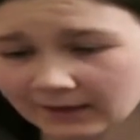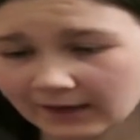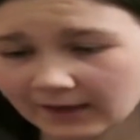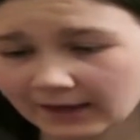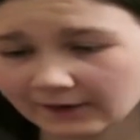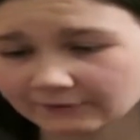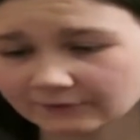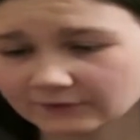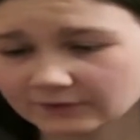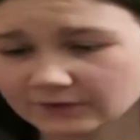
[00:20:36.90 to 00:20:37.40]

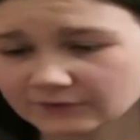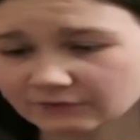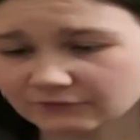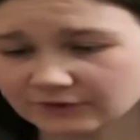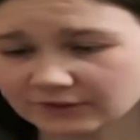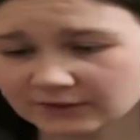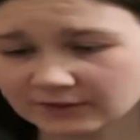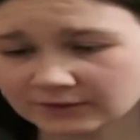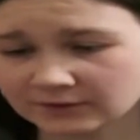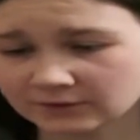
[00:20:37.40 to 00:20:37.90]
After he
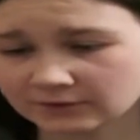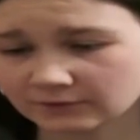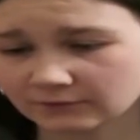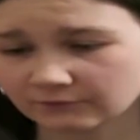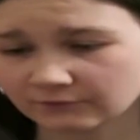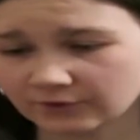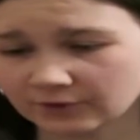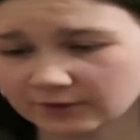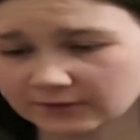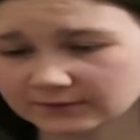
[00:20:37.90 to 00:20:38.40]
finished,
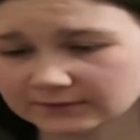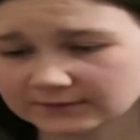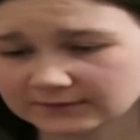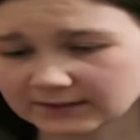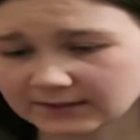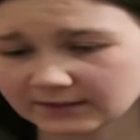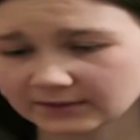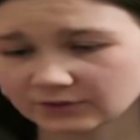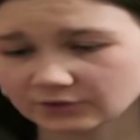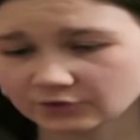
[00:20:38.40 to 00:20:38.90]
Fleur
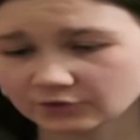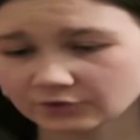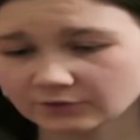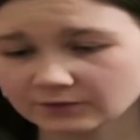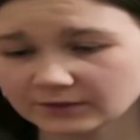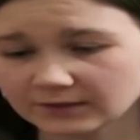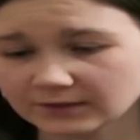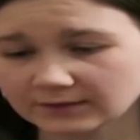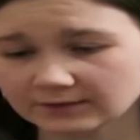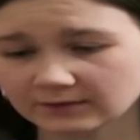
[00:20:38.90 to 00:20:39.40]
said, you
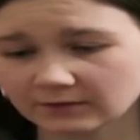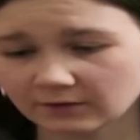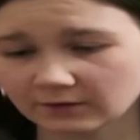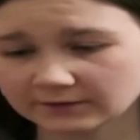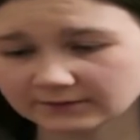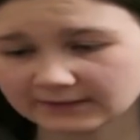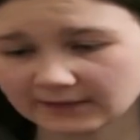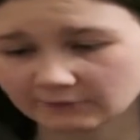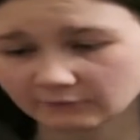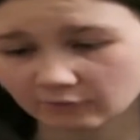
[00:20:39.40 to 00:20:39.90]
need to lie
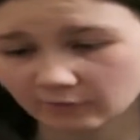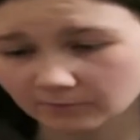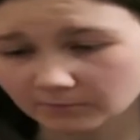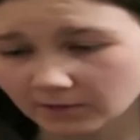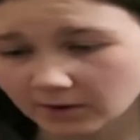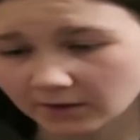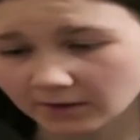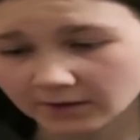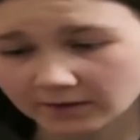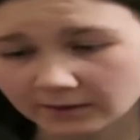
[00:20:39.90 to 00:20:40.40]
down with
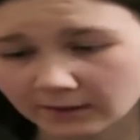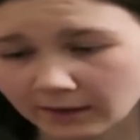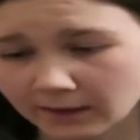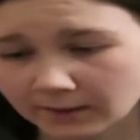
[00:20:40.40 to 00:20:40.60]
Molly